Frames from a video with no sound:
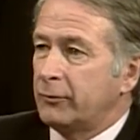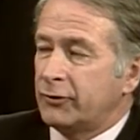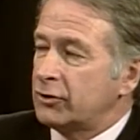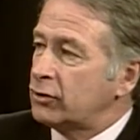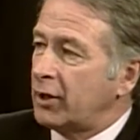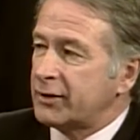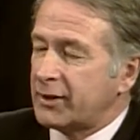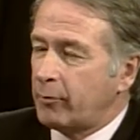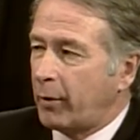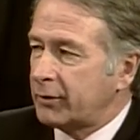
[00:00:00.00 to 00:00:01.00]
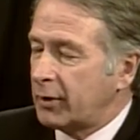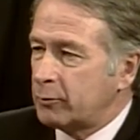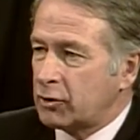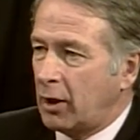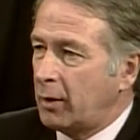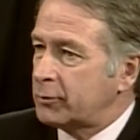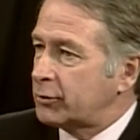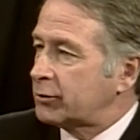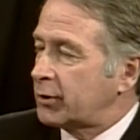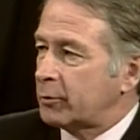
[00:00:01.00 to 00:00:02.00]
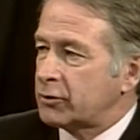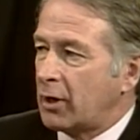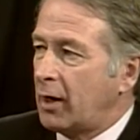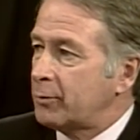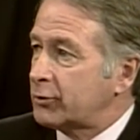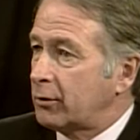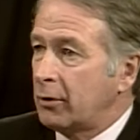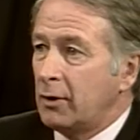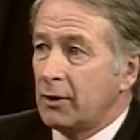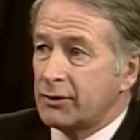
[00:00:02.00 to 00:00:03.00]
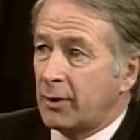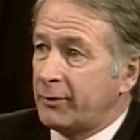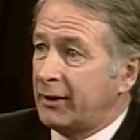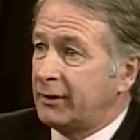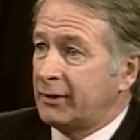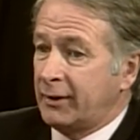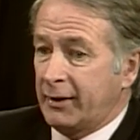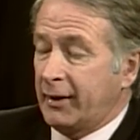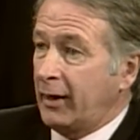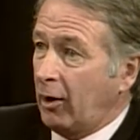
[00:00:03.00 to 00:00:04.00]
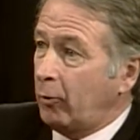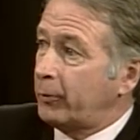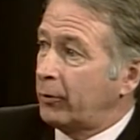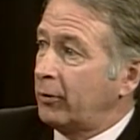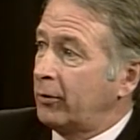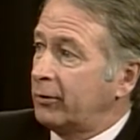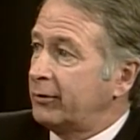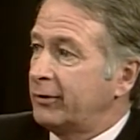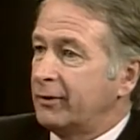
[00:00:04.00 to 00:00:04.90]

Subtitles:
Did you guys have part-time jobs or summer jobs or something, and did it help or?